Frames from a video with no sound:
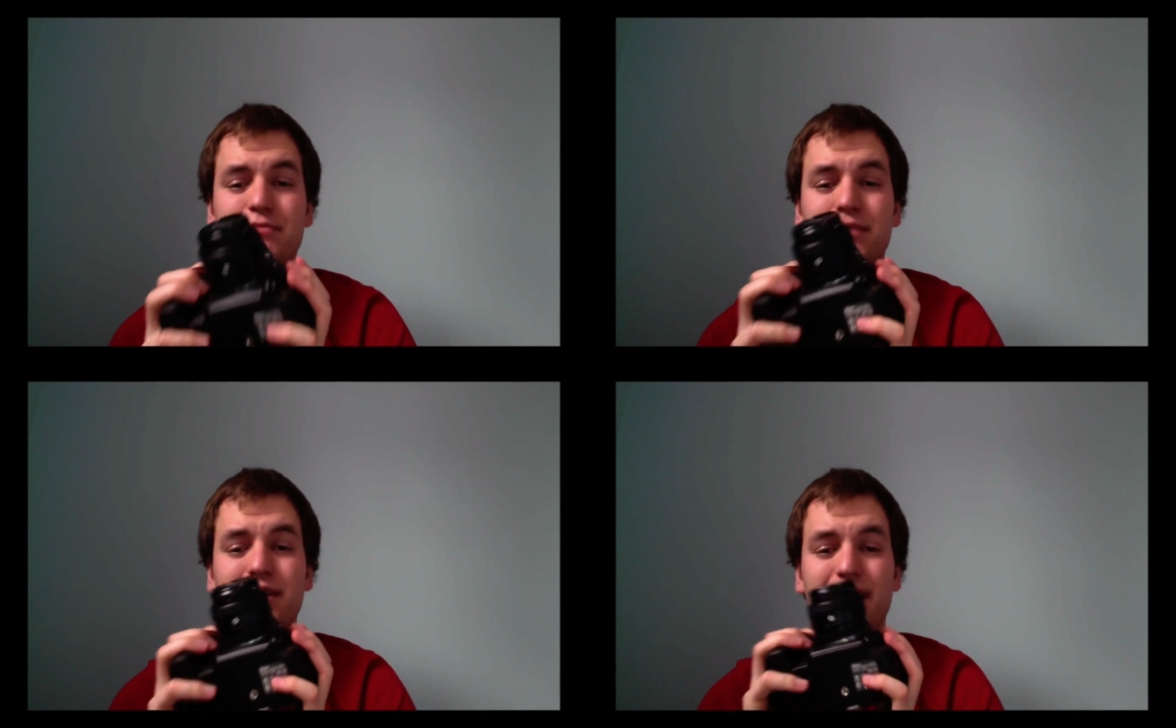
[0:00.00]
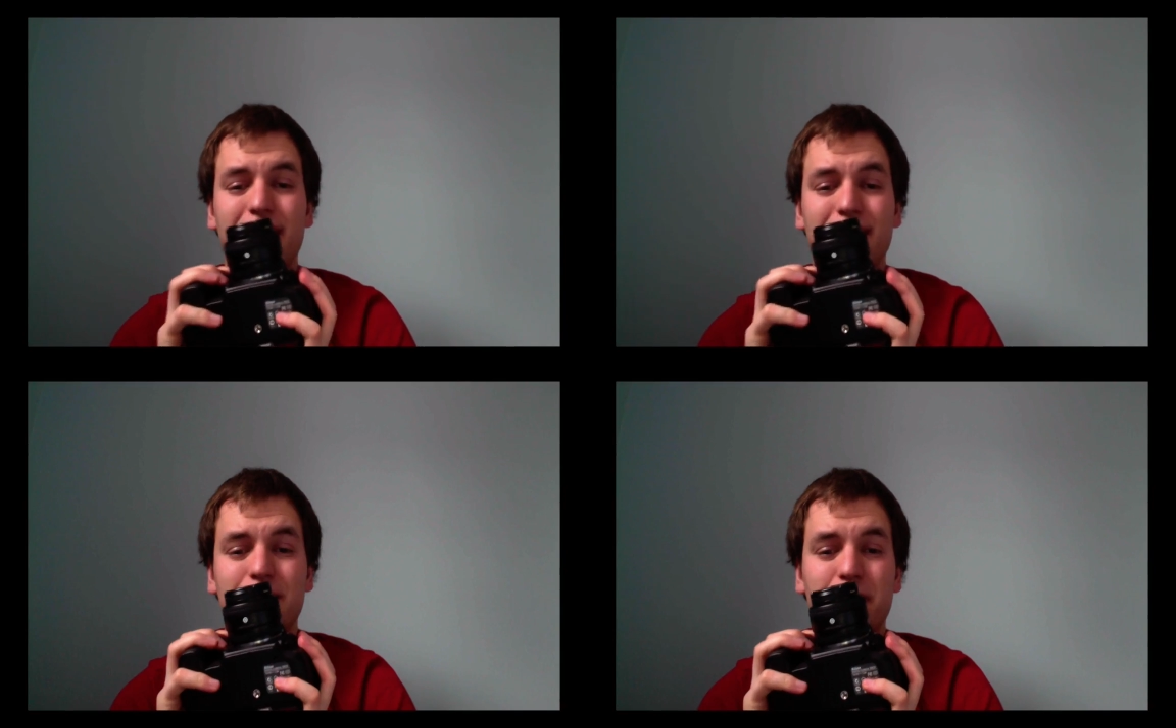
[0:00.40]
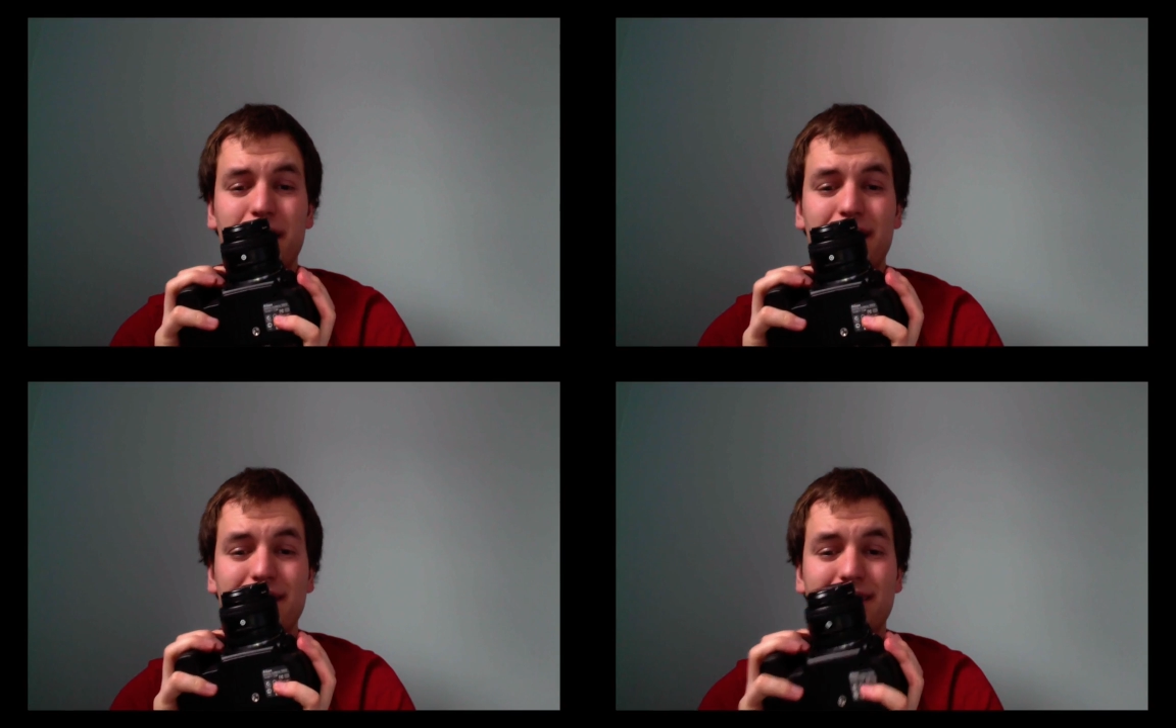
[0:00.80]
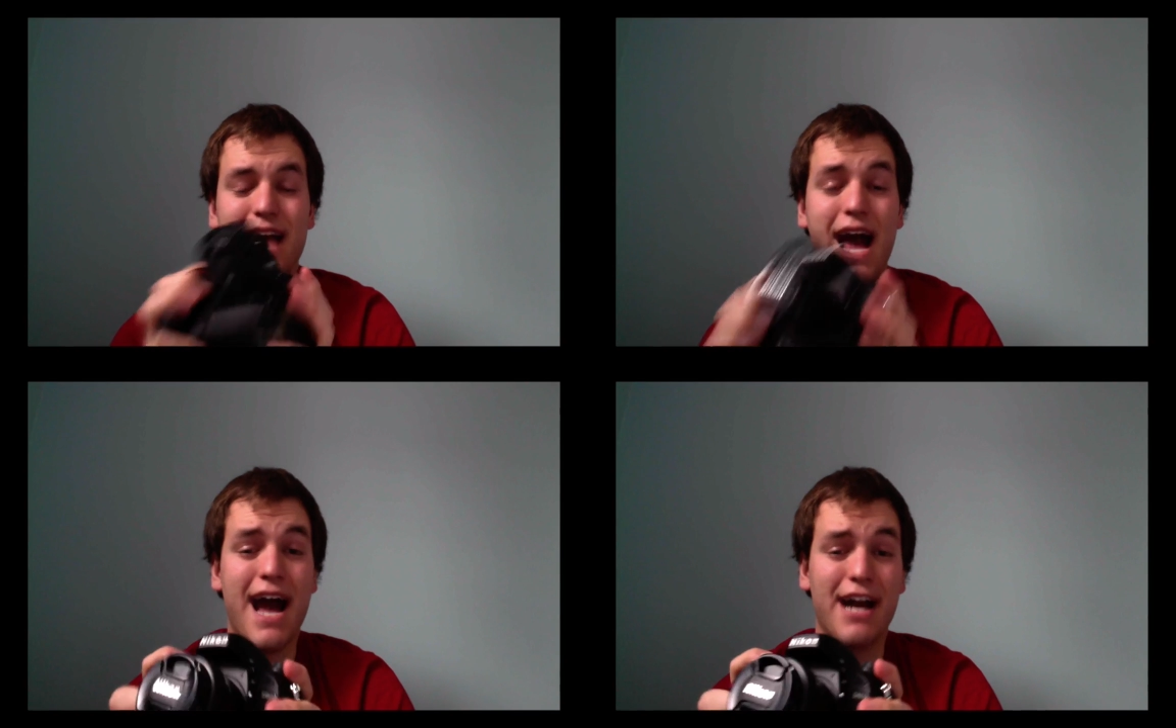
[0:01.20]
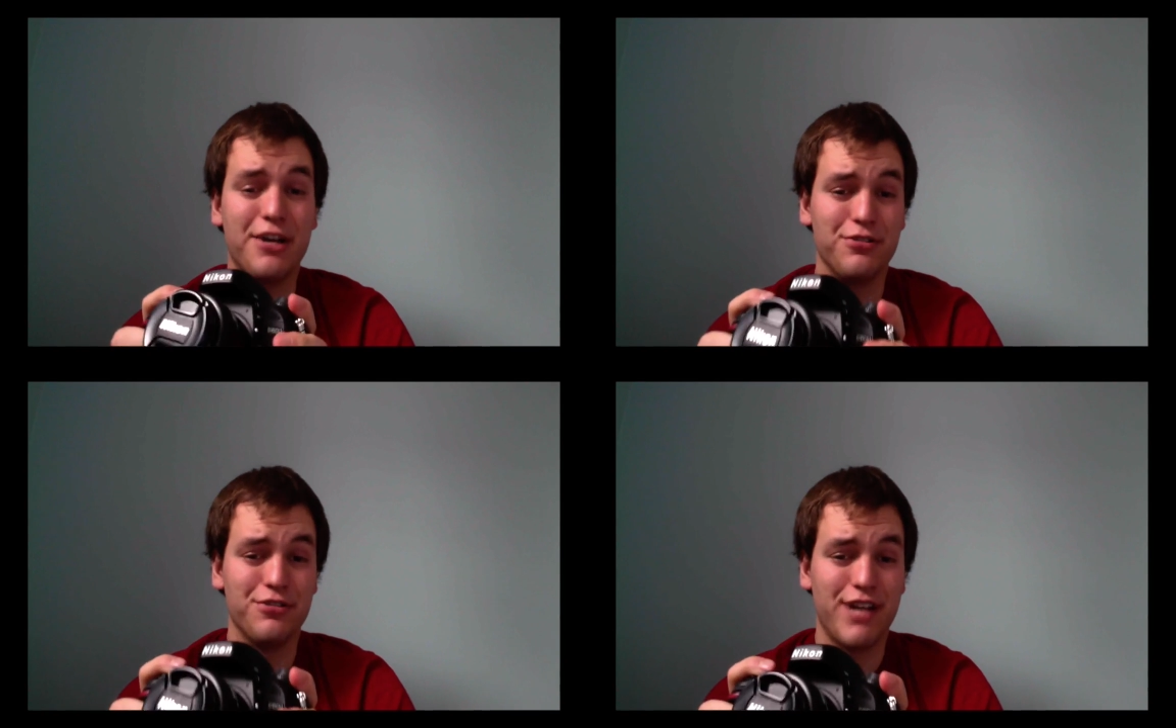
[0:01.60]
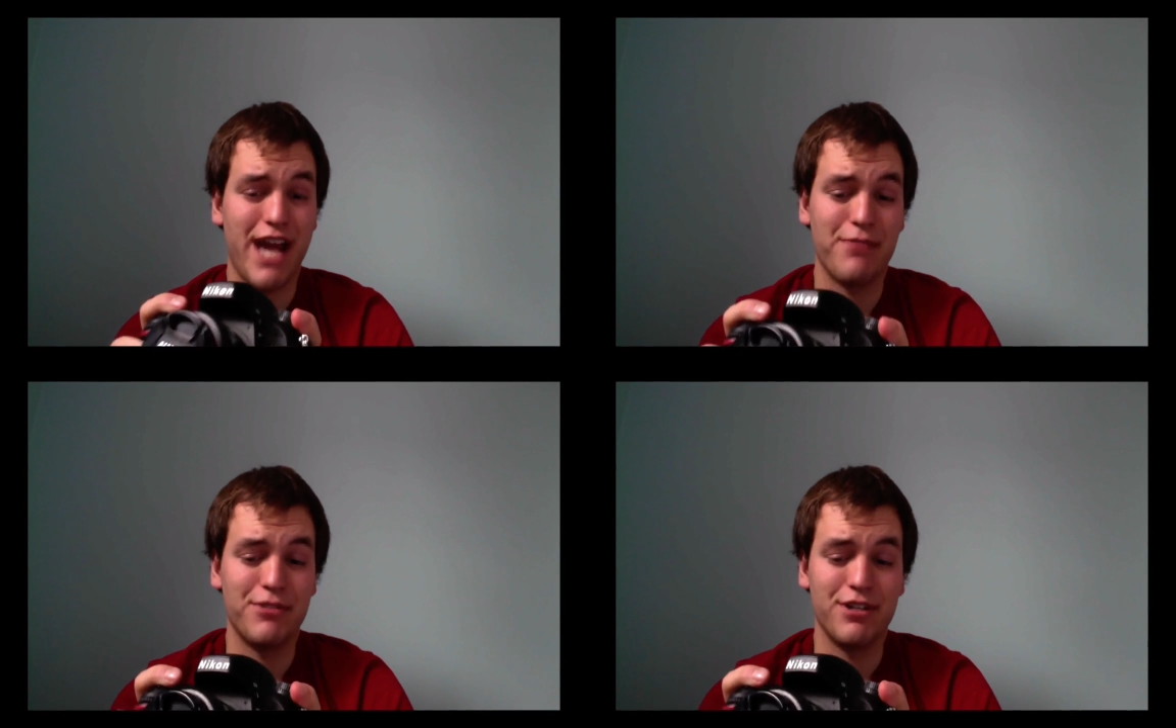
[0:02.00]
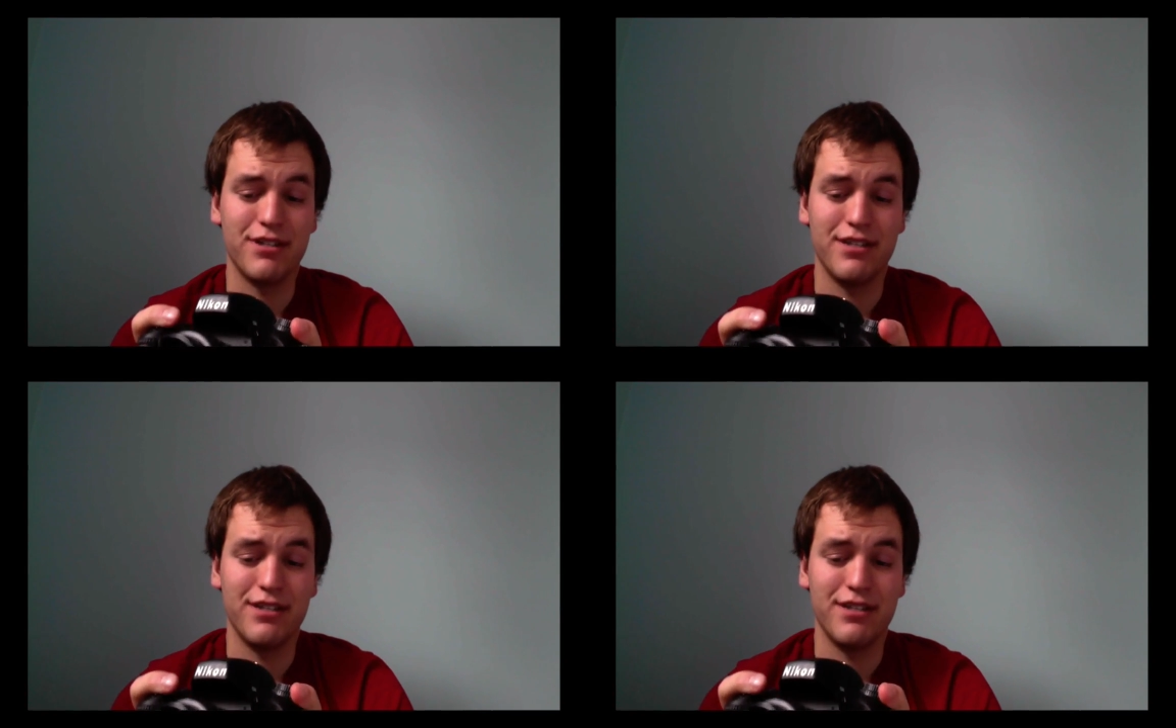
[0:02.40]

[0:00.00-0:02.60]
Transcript: been a spectacular camera.